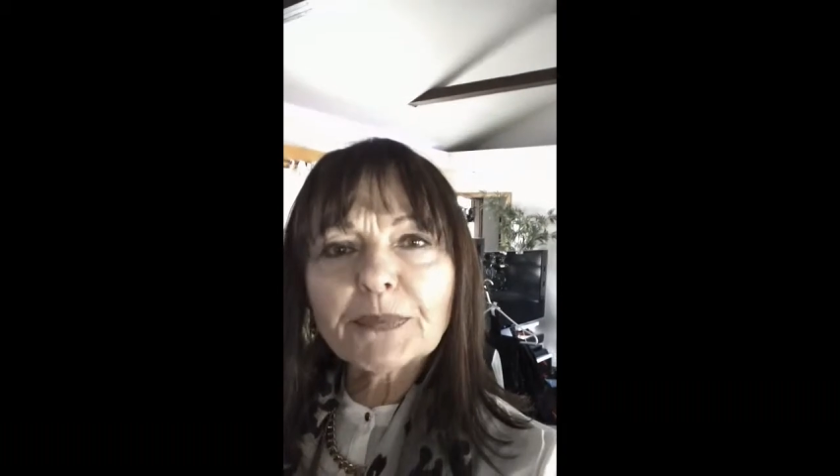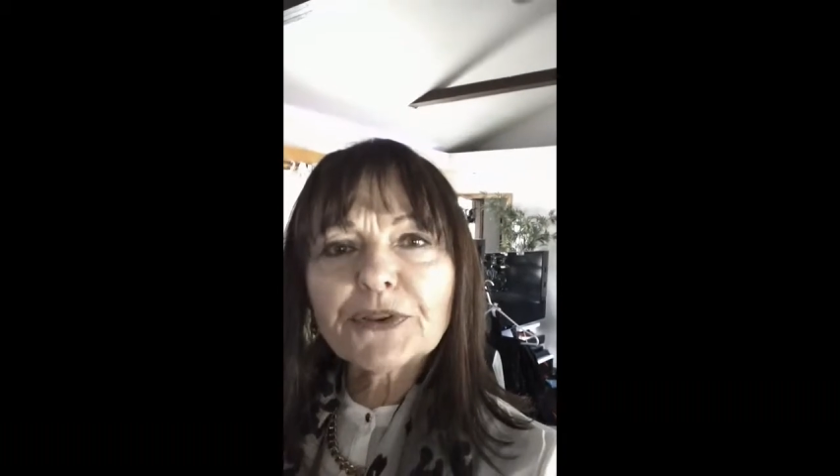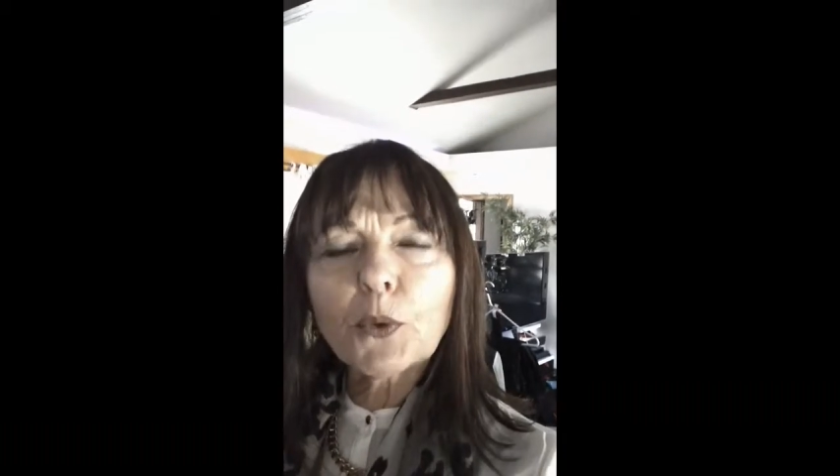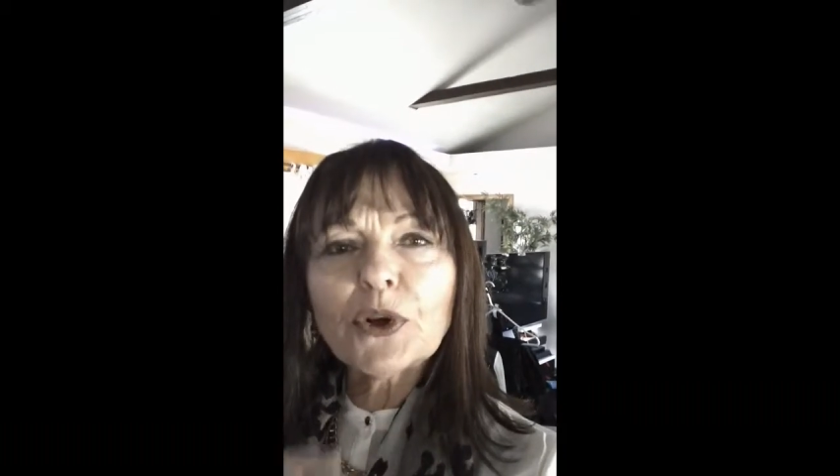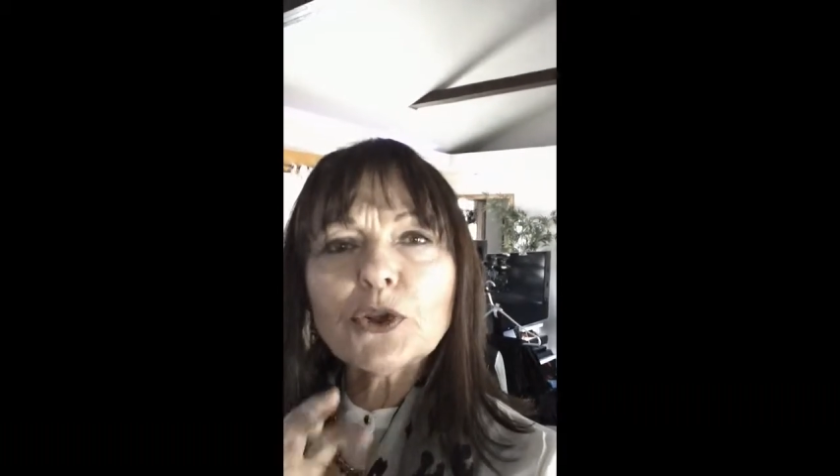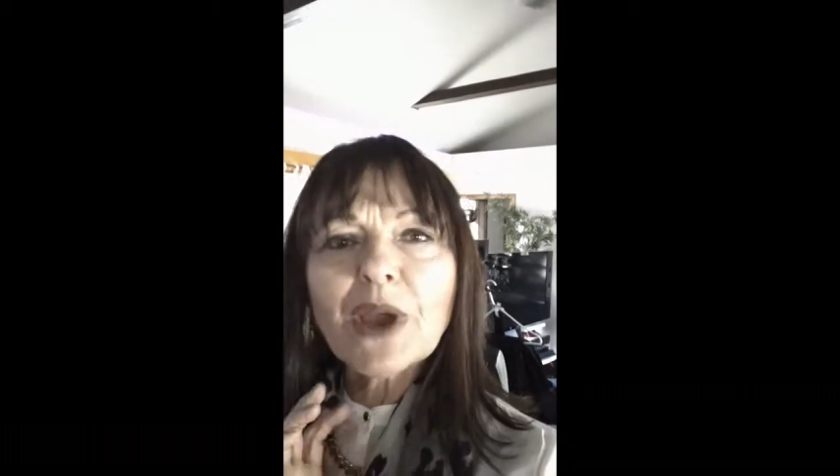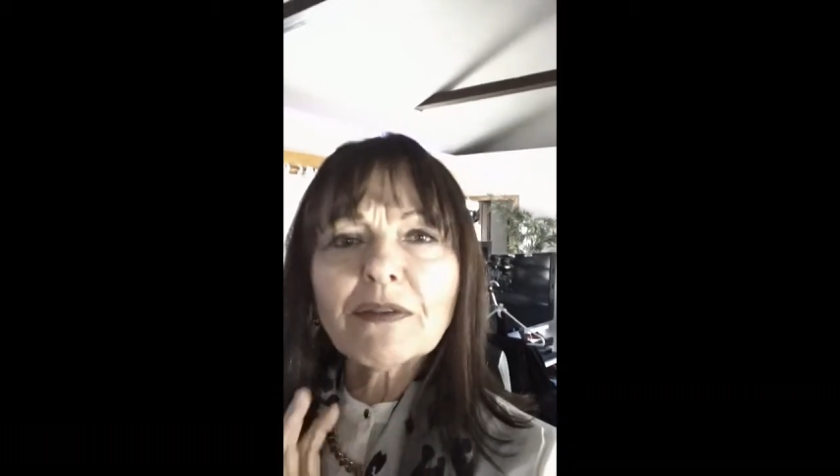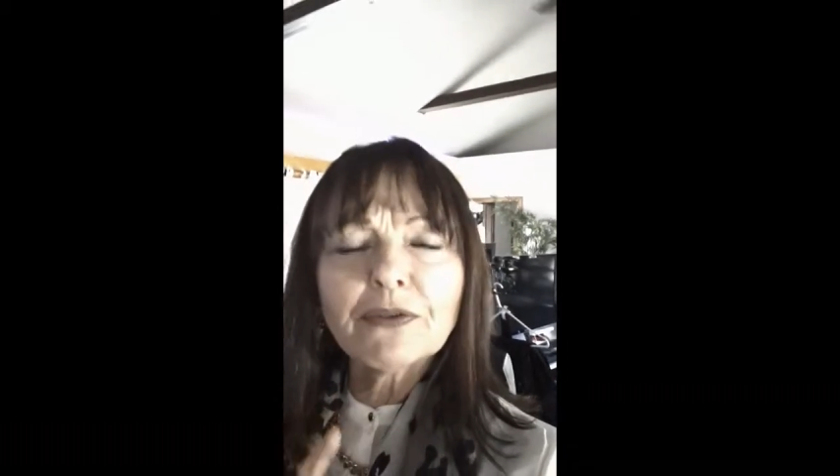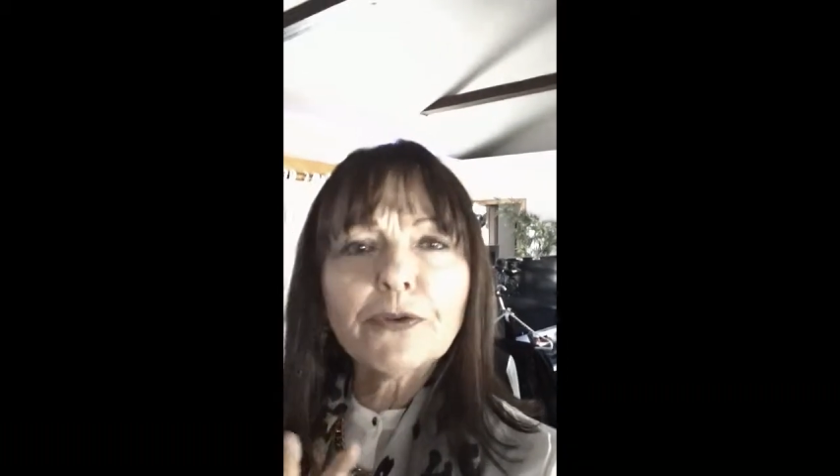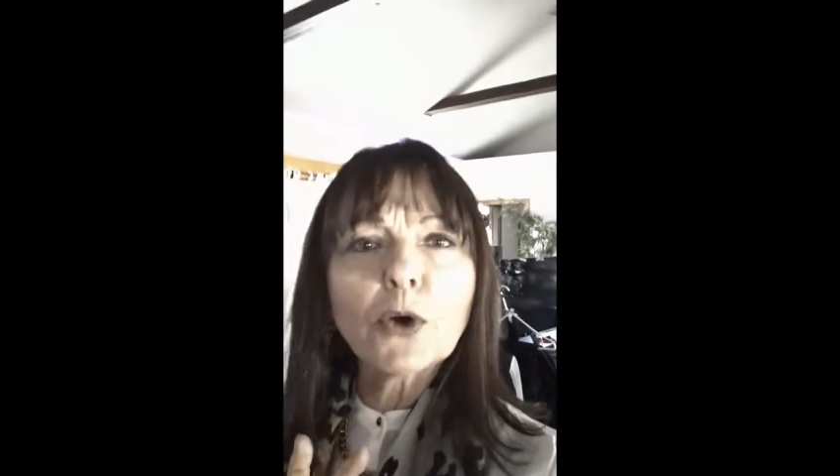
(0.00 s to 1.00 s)
So when you have
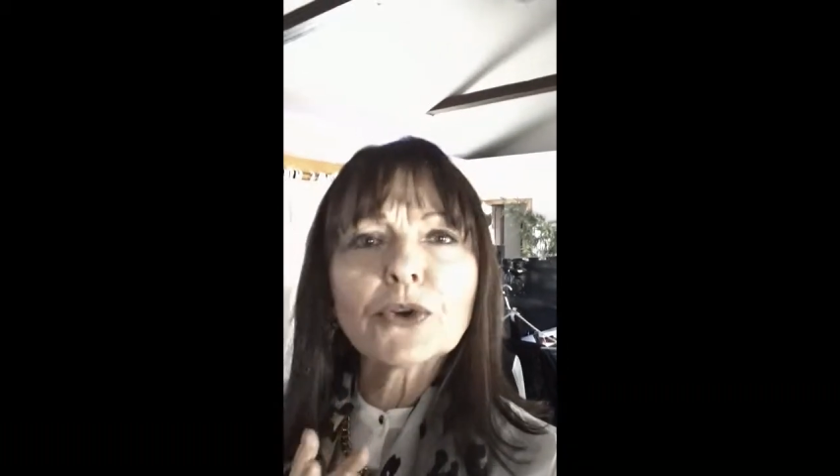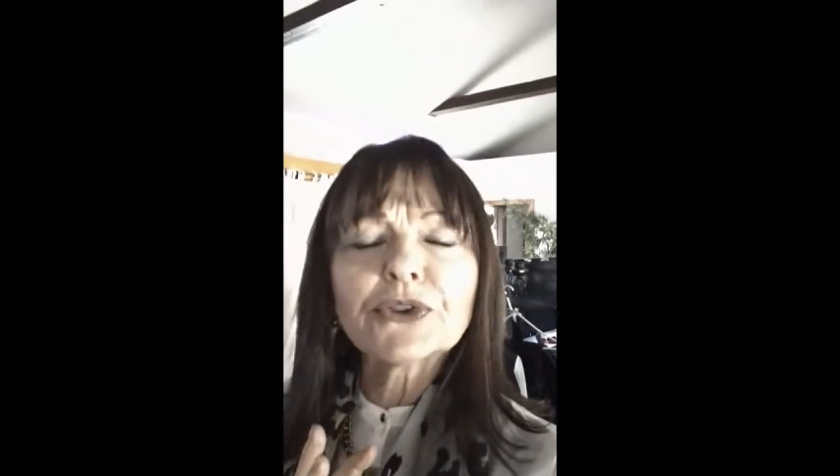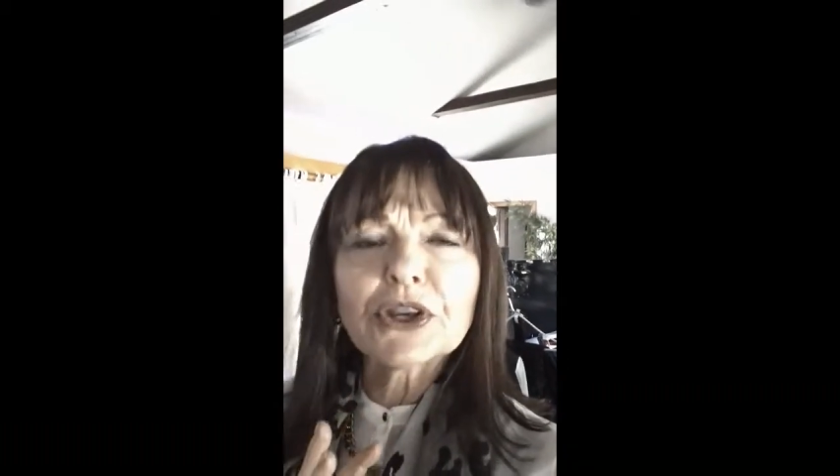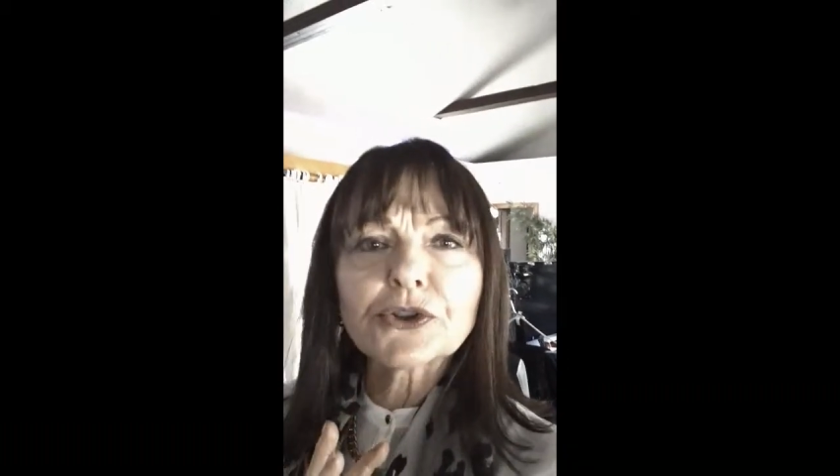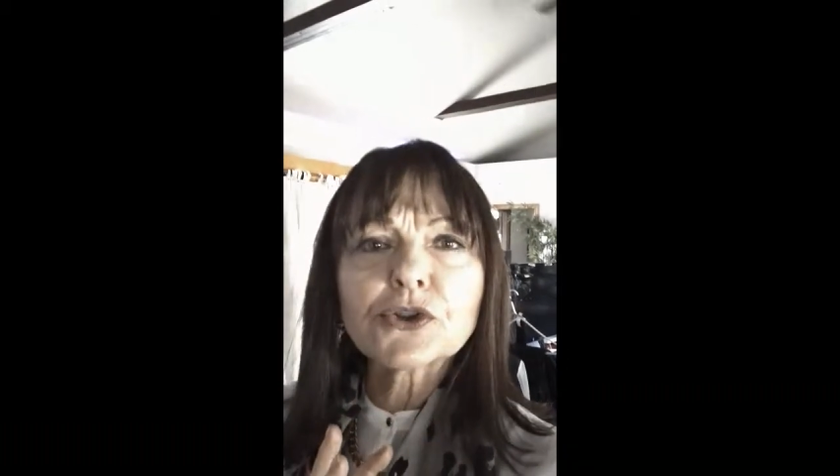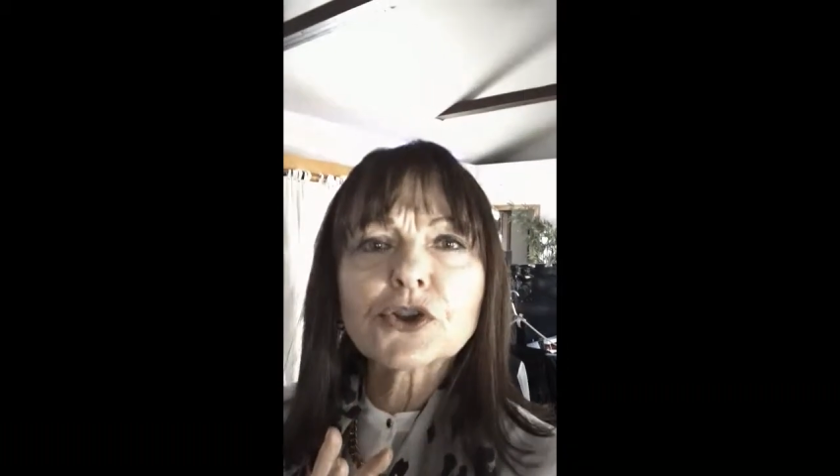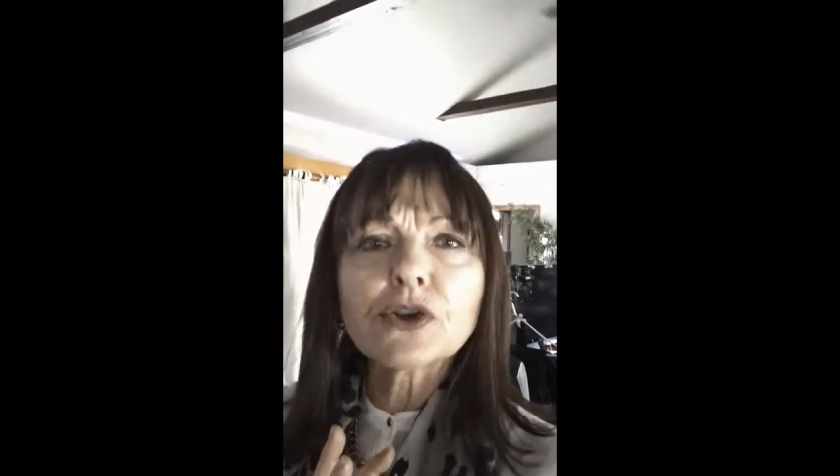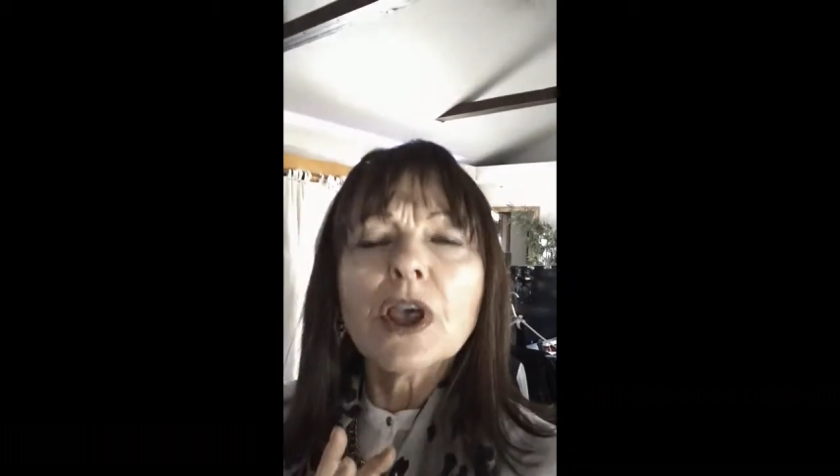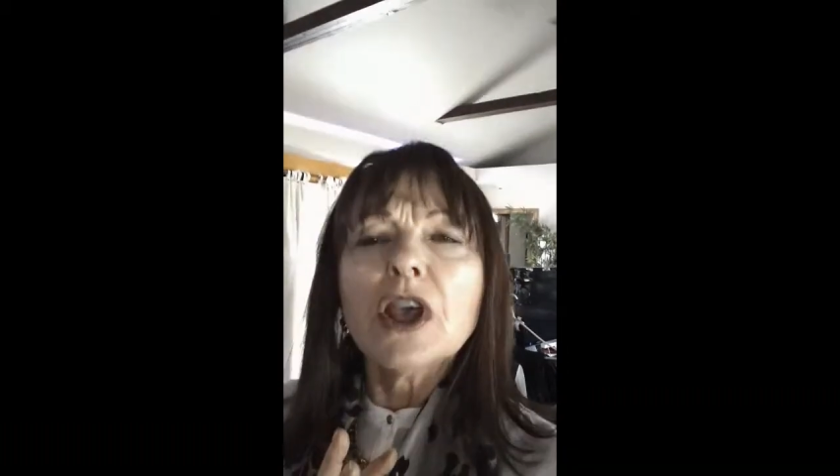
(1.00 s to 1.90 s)
a photo session to